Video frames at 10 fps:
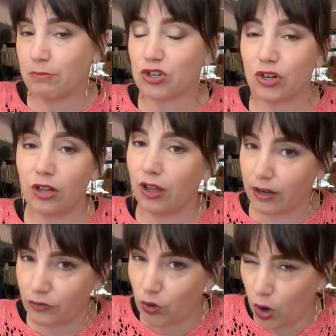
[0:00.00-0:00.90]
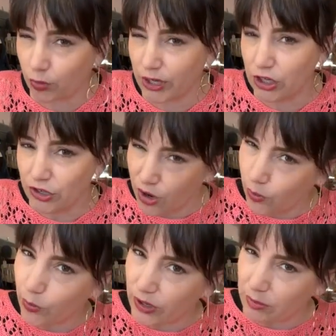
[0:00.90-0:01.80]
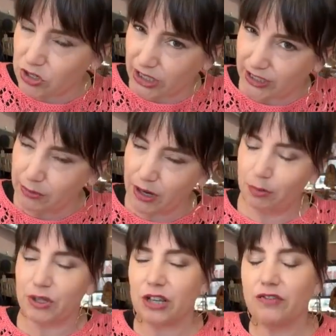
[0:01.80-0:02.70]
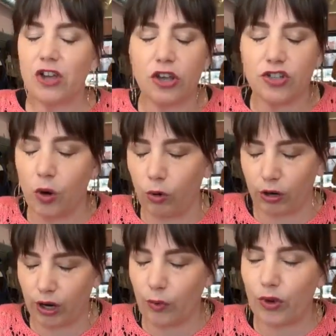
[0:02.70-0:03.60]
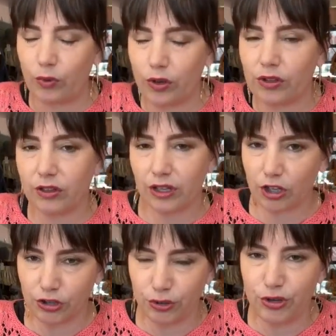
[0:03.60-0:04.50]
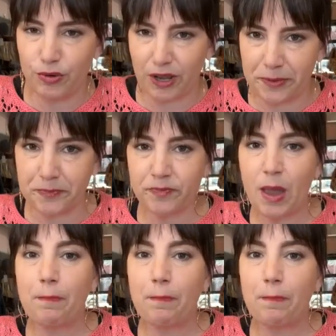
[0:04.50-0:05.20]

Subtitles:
I'm sure a lot of you already know what I'm talking about, but if not, don't worry. We will clue you in.